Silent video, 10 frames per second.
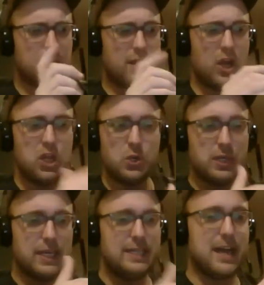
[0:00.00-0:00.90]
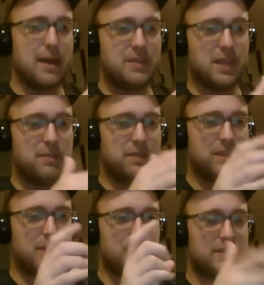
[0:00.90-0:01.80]
you going to adopt
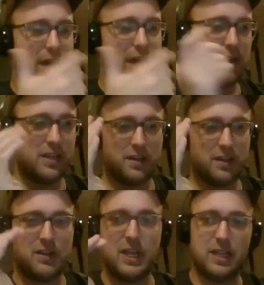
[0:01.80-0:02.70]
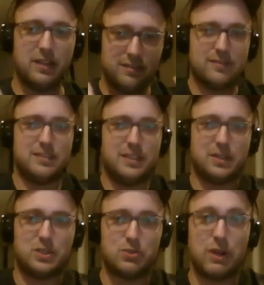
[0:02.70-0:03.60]
that mentality of, hey,
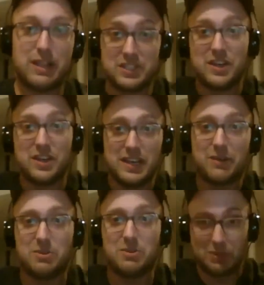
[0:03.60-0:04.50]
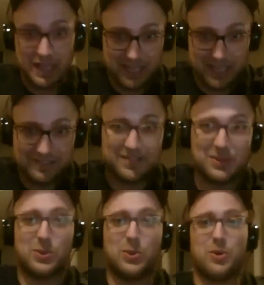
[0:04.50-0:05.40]
try this gun out to play?
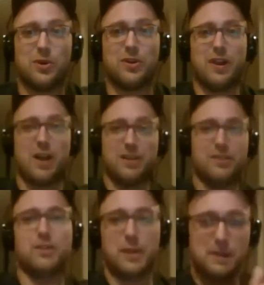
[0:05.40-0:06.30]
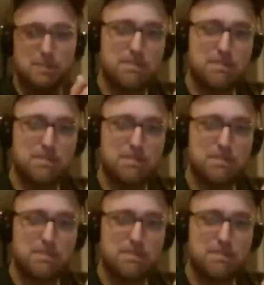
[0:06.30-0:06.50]
Or yep. Okay.